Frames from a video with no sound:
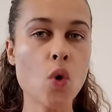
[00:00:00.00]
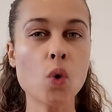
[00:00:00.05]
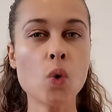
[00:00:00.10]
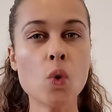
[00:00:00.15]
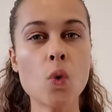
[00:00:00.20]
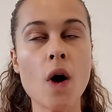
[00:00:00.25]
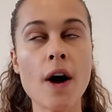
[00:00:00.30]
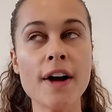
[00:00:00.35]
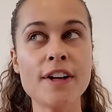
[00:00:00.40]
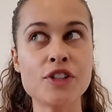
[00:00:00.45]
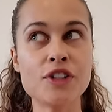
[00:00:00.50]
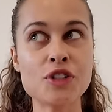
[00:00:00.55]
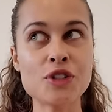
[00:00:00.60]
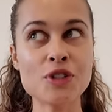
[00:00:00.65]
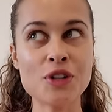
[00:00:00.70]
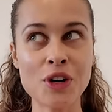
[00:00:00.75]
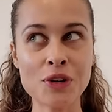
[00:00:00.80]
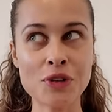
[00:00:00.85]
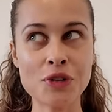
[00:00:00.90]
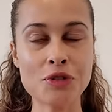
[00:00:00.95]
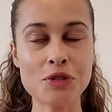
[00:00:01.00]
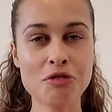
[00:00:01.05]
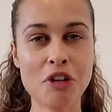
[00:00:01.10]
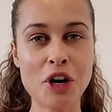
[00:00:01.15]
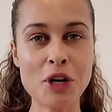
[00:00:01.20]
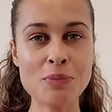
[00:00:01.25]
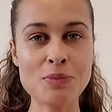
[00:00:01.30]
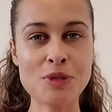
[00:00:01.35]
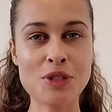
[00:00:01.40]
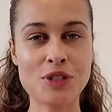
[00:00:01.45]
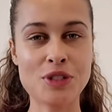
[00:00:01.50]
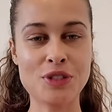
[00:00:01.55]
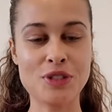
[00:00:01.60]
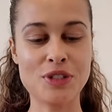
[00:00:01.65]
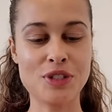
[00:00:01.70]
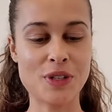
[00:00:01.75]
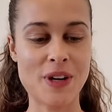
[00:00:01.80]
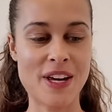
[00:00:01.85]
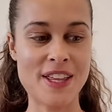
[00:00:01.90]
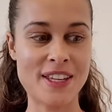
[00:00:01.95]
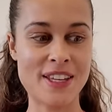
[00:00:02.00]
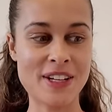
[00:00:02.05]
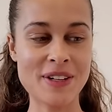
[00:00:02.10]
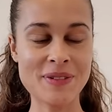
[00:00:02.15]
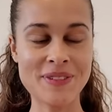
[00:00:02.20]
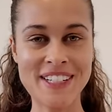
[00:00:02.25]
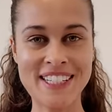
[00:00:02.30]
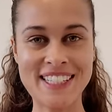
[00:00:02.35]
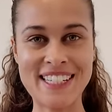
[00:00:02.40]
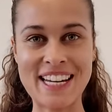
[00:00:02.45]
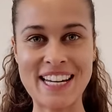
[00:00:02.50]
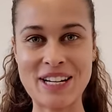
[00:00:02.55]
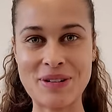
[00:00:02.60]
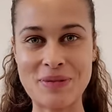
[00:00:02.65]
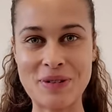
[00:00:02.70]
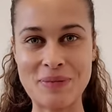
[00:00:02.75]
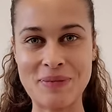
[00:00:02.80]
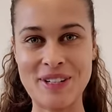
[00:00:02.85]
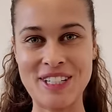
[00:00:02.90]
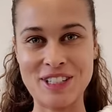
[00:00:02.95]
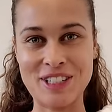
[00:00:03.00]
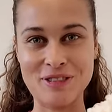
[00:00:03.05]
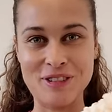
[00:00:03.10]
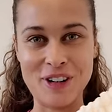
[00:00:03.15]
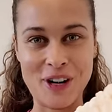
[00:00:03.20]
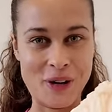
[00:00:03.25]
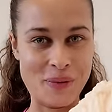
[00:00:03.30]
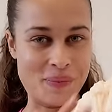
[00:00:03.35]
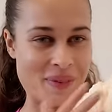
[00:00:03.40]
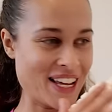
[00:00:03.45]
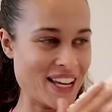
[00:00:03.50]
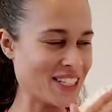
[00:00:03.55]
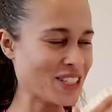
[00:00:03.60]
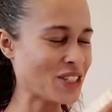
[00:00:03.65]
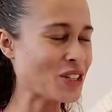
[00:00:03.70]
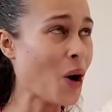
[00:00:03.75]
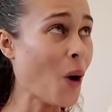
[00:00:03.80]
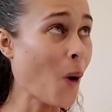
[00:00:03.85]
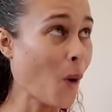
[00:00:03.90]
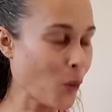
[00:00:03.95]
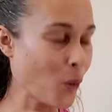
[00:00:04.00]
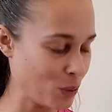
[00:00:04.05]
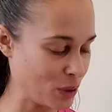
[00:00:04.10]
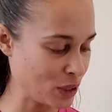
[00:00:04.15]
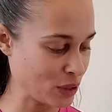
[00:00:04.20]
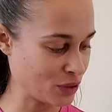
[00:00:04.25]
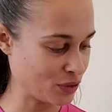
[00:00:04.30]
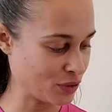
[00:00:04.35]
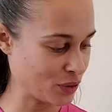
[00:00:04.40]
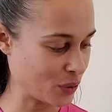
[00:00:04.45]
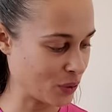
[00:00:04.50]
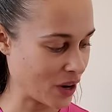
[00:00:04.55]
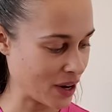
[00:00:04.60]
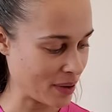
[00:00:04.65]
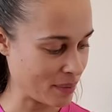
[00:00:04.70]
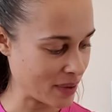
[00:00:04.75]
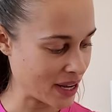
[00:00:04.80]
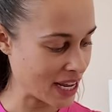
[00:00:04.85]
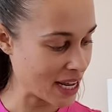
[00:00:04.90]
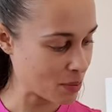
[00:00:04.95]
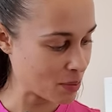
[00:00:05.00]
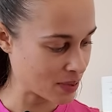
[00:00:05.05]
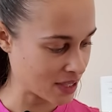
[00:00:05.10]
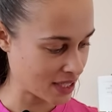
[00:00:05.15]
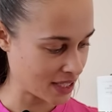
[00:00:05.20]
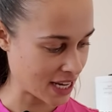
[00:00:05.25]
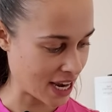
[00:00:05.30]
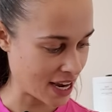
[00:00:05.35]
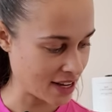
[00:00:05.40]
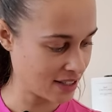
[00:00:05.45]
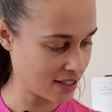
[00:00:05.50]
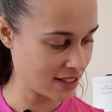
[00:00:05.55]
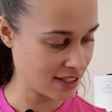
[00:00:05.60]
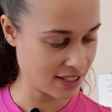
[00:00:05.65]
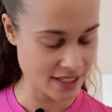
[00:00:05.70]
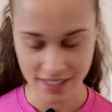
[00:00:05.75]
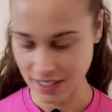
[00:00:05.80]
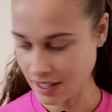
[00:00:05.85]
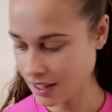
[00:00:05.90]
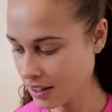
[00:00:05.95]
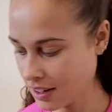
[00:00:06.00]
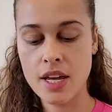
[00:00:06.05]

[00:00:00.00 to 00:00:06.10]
Oh, I do go to Rome soon, so I think I'm gonna take it with me to Rome. It's so beautiful, I'm obsessed.